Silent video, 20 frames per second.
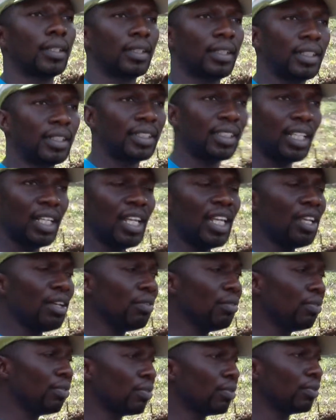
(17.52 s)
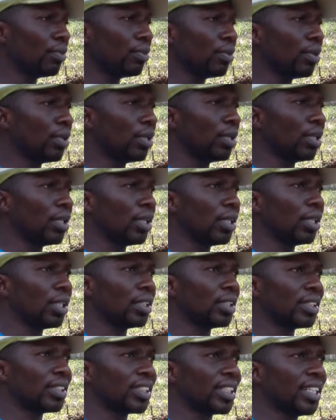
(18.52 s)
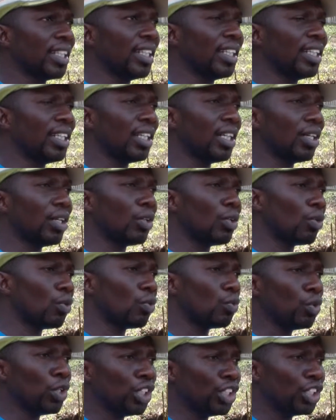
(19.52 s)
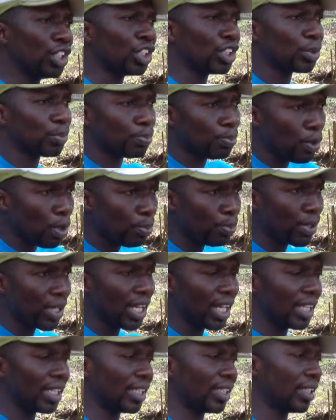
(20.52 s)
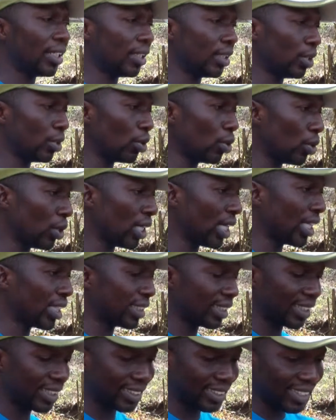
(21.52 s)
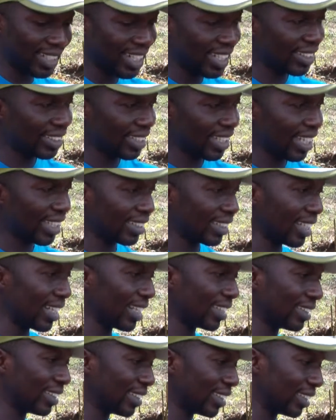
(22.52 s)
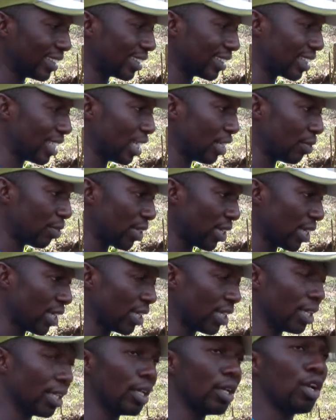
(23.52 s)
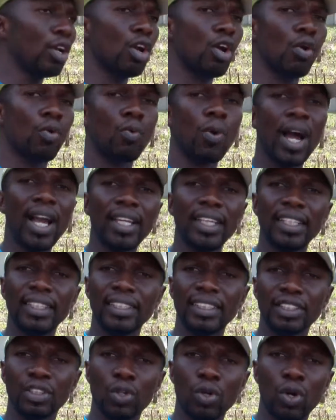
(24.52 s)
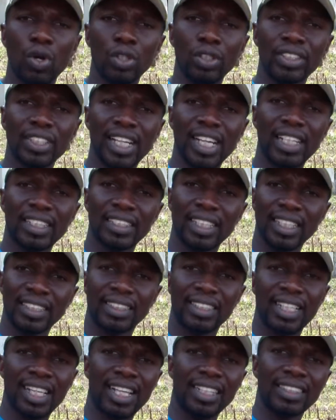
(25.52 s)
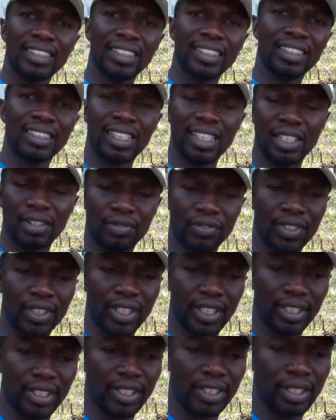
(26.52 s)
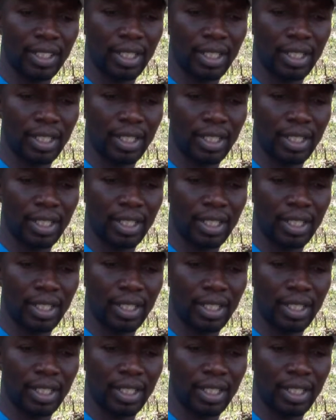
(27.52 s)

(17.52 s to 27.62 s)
The slave trade, which is popularly known as the transatlantic slavery. Why it is called transatlantic slave trade?